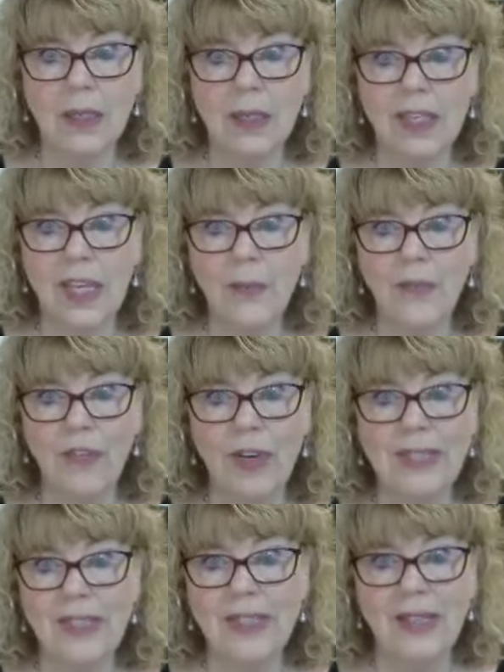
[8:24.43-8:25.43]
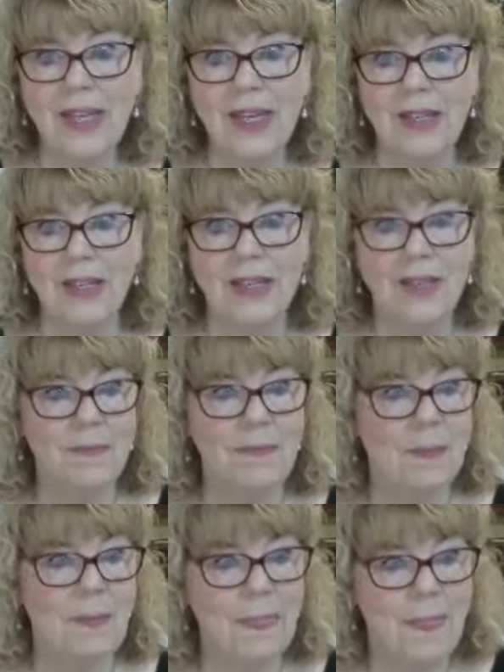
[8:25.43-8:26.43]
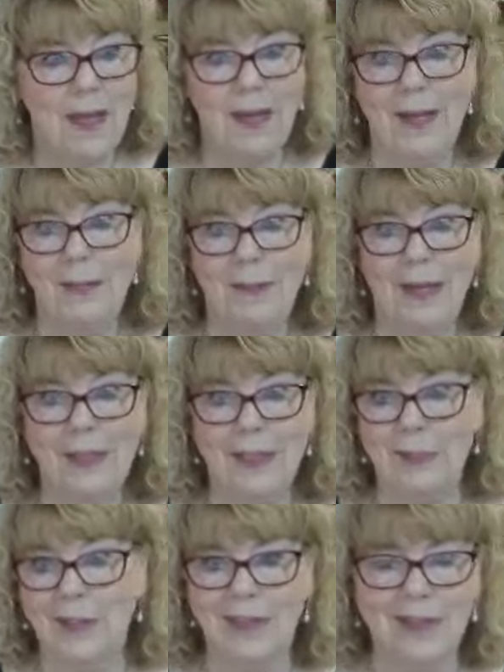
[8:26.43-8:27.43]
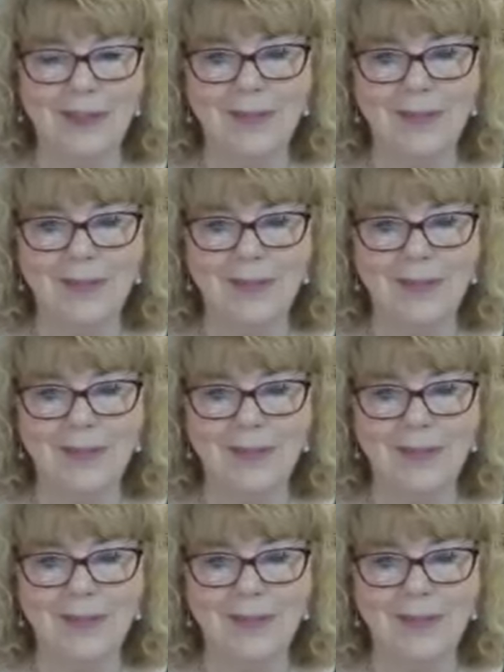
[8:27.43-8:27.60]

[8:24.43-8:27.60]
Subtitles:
Keep phrasing that. I am possible.